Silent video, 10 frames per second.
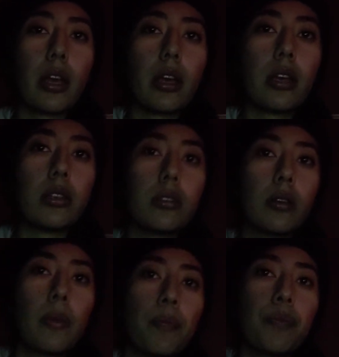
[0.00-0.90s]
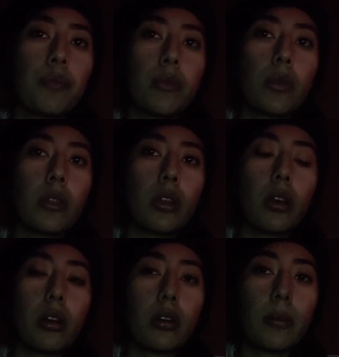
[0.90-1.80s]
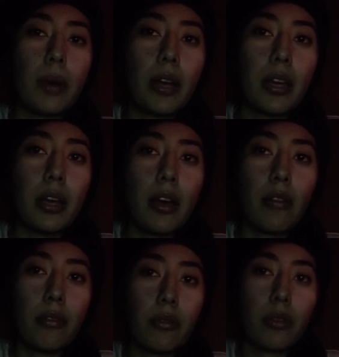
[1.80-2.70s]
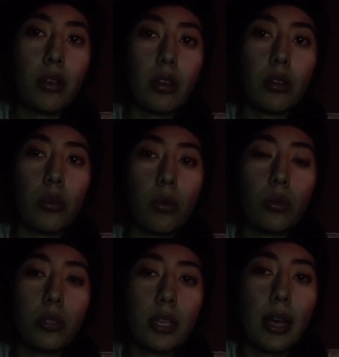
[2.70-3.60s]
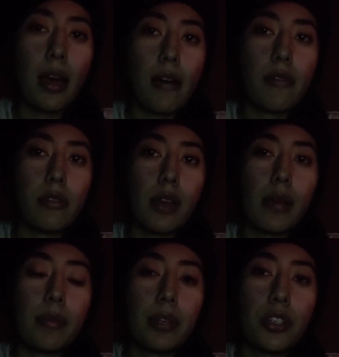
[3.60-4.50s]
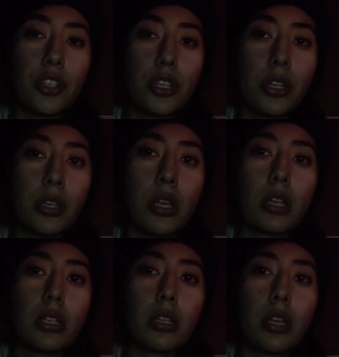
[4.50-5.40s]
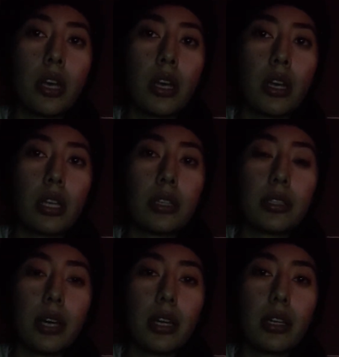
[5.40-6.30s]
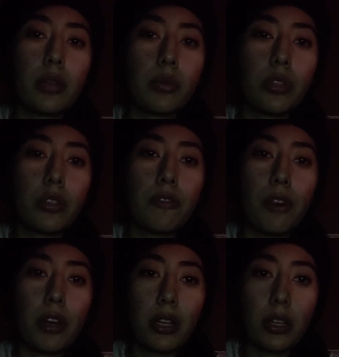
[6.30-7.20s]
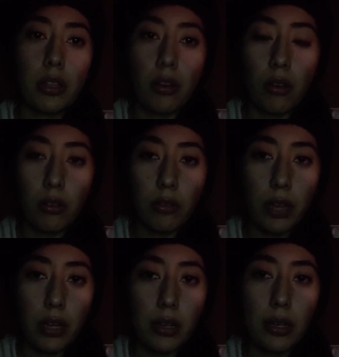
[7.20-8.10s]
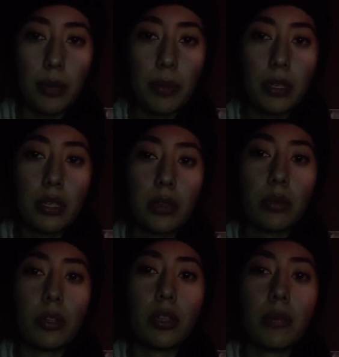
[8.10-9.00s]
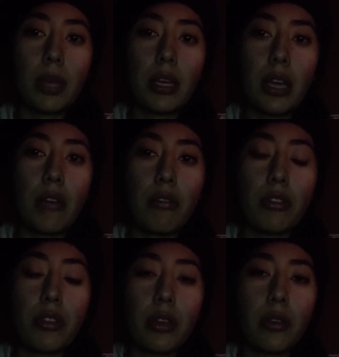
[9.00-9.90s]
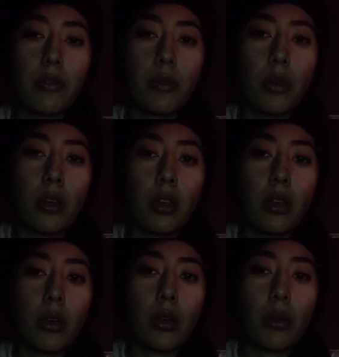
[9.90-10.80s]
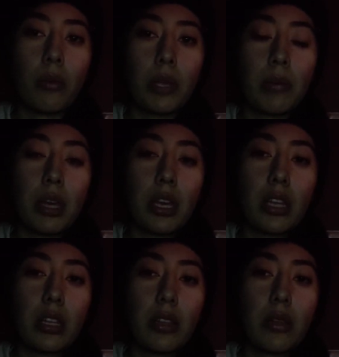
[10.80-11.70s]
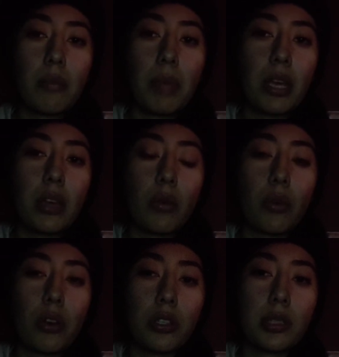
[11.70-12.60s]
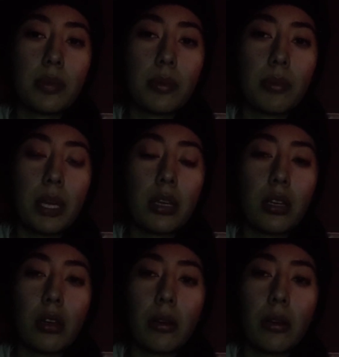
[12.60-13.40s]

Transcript: And I have goals, I have ambition, and anxiety can really fuck all of that up, and it can really make everything, can make it worse, make